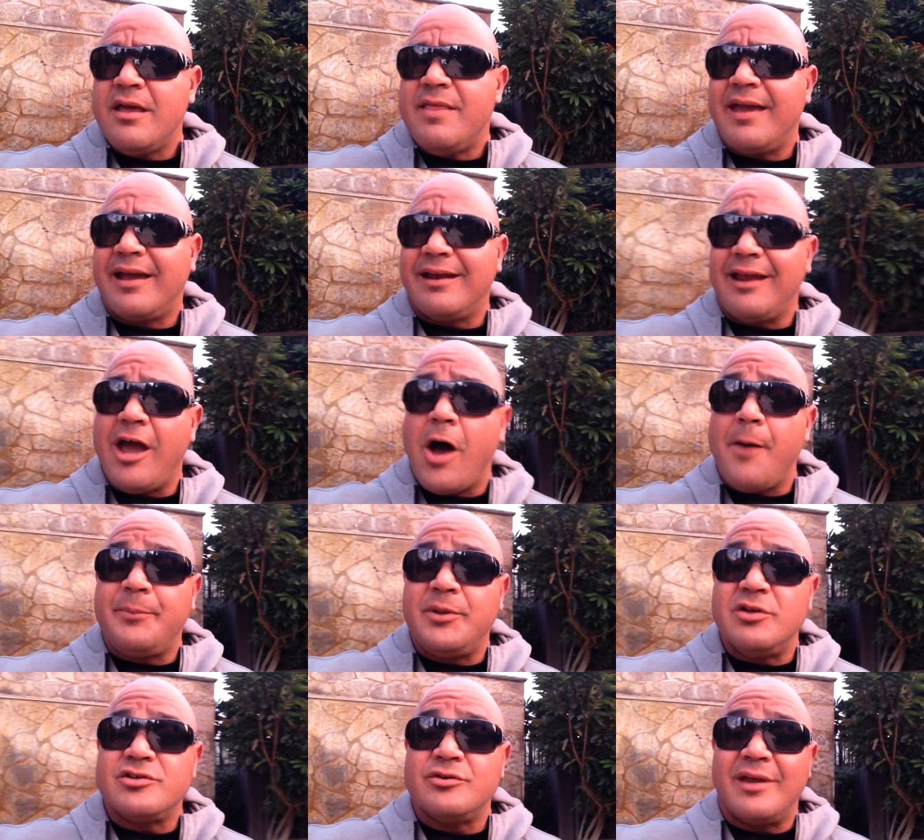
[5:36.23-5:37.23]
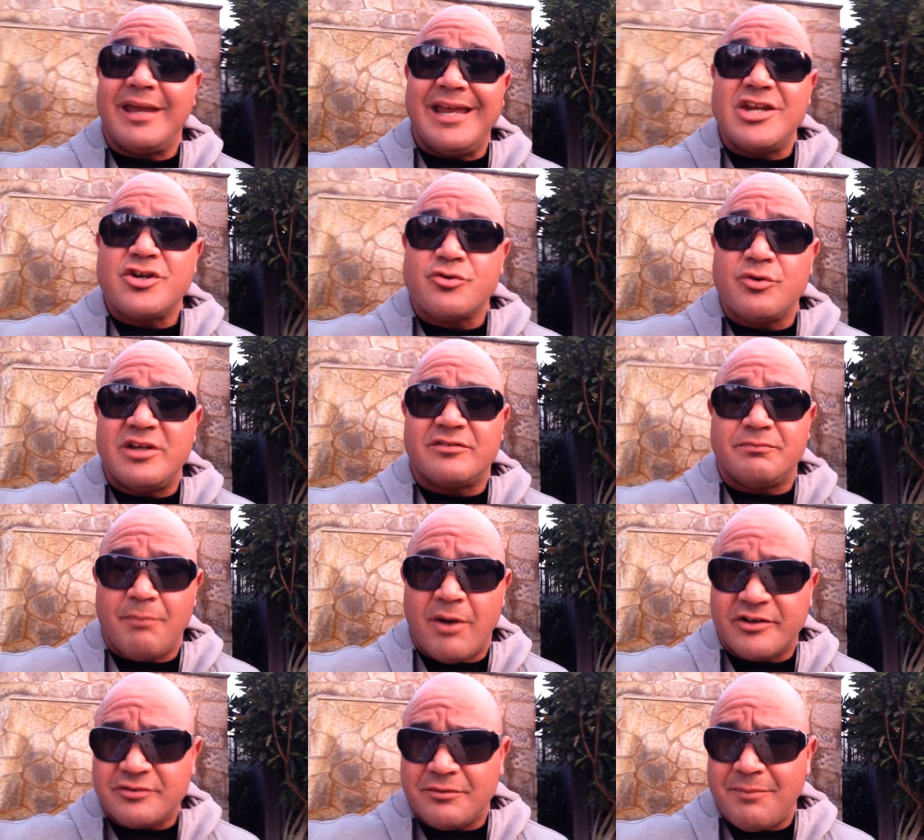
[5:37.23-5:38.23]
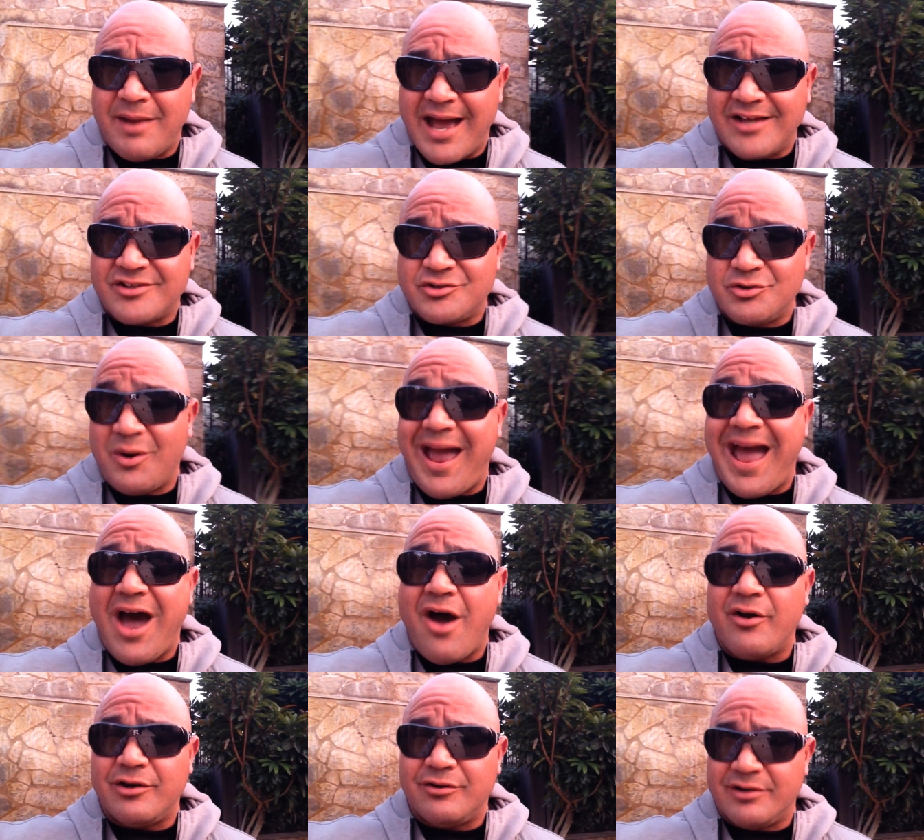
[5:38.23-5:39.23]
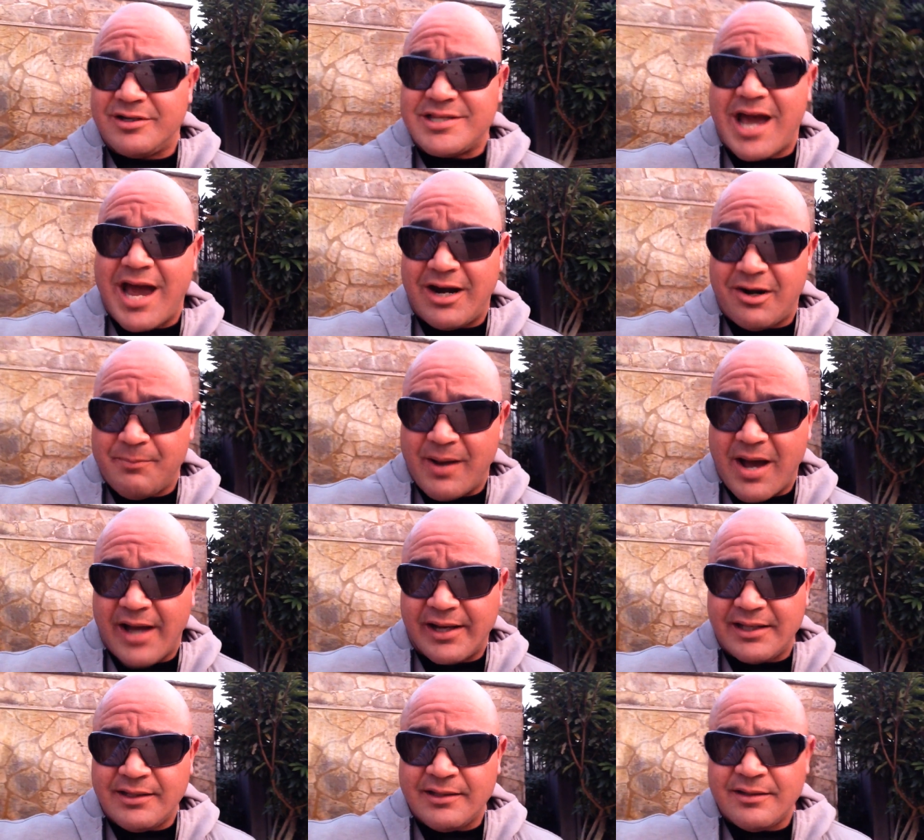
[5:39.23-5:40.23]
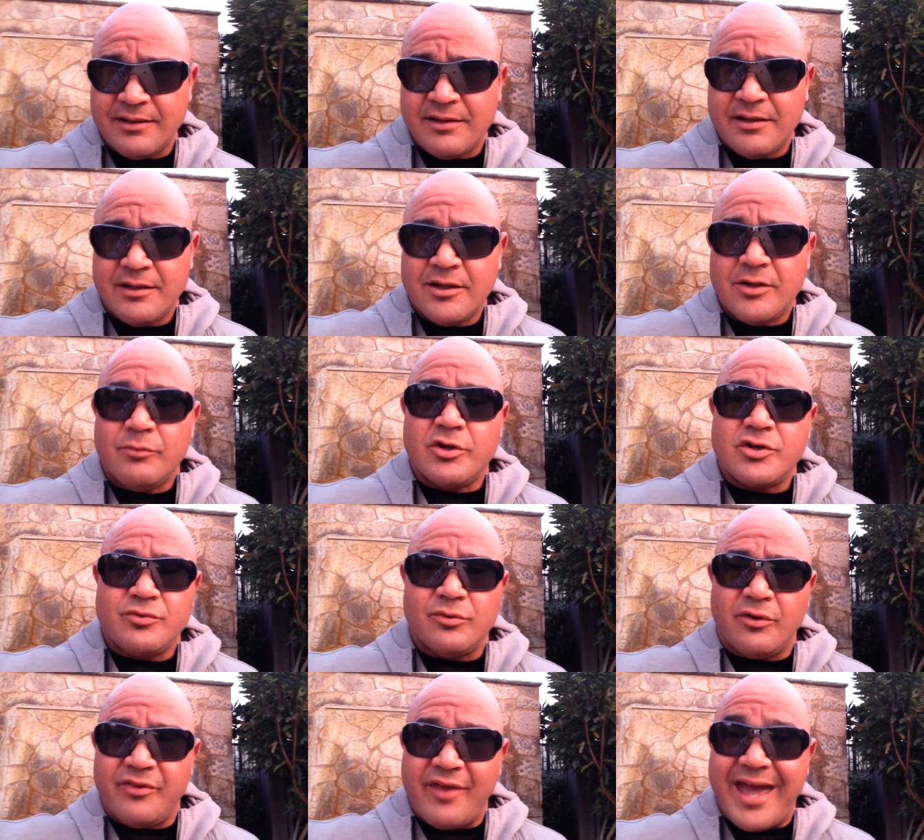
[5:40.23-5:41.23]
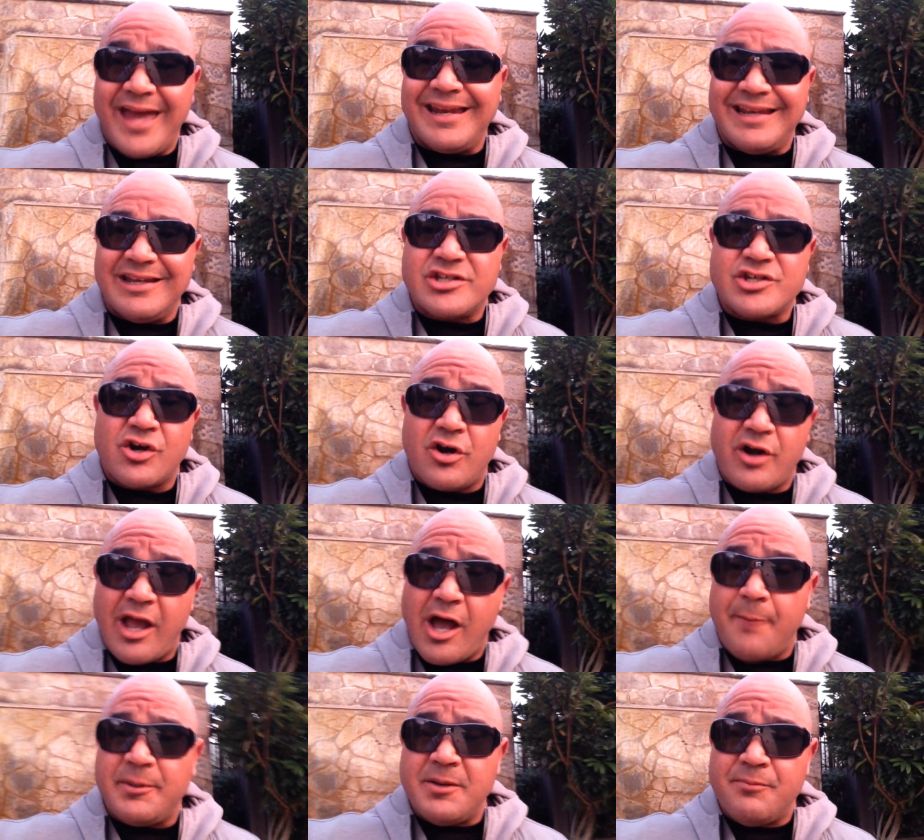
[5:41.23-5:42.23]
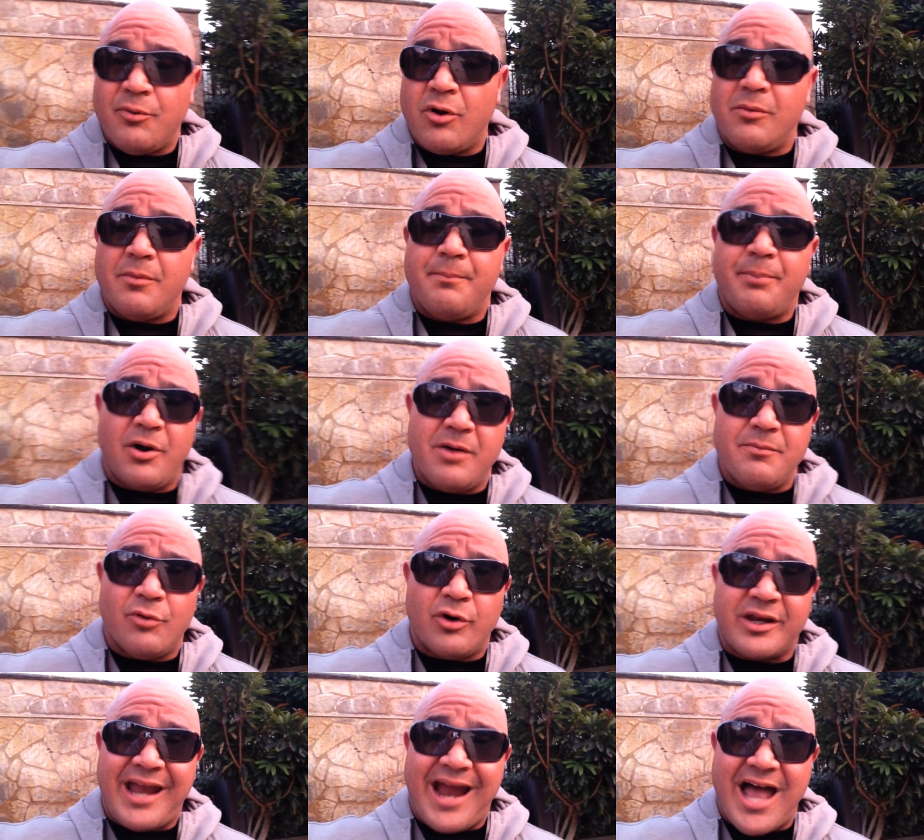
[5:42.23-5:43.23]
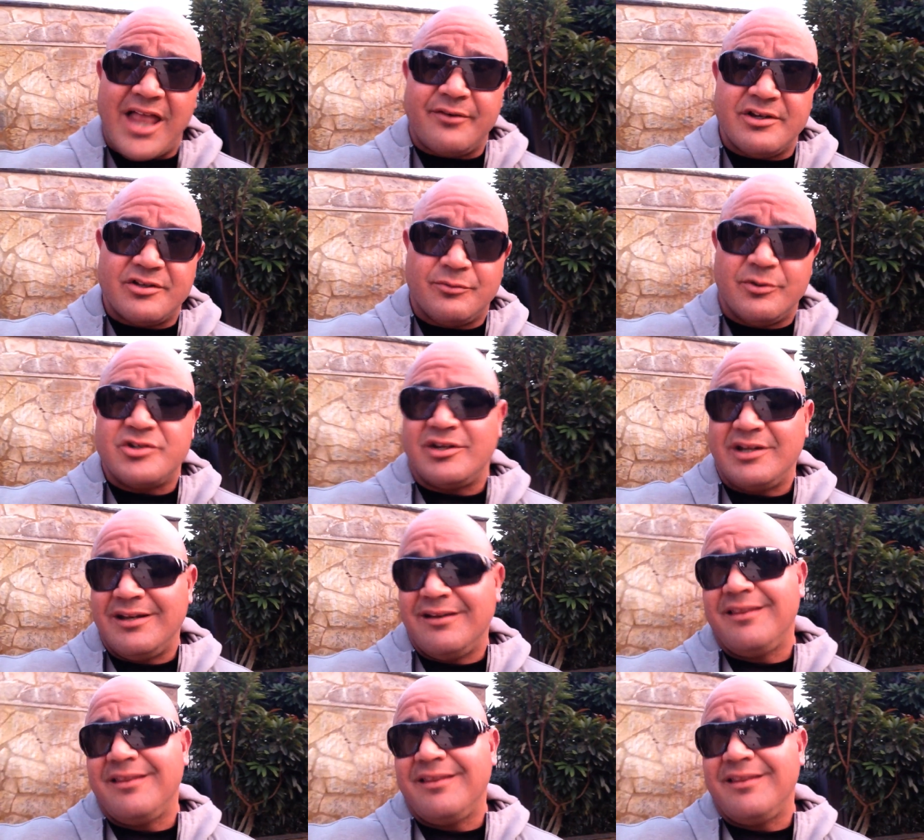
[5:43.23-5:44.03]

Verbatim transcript: They can help you to increase muscle mass throughout your entire body, which will then in turn help you burn more calories, which